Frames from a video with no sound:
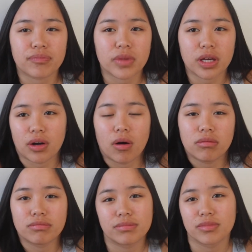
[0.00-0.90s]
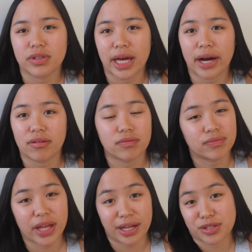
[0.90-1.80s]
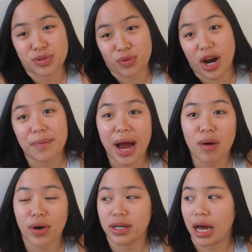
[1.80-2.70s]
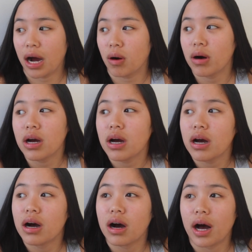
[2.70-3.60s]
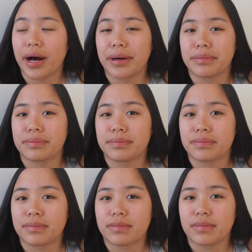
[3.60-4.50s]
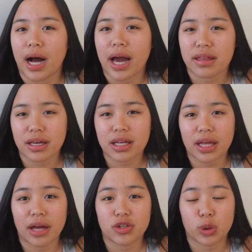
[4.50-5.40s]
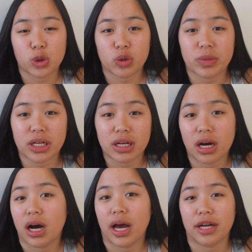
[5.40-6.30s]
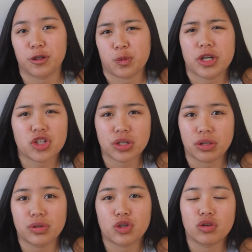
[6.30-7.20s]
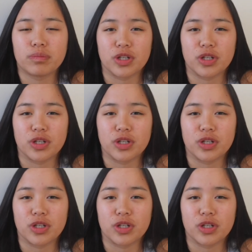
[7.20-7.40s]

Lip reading: you know, that's where I'm at right now. I think that social media, and especially YouTube,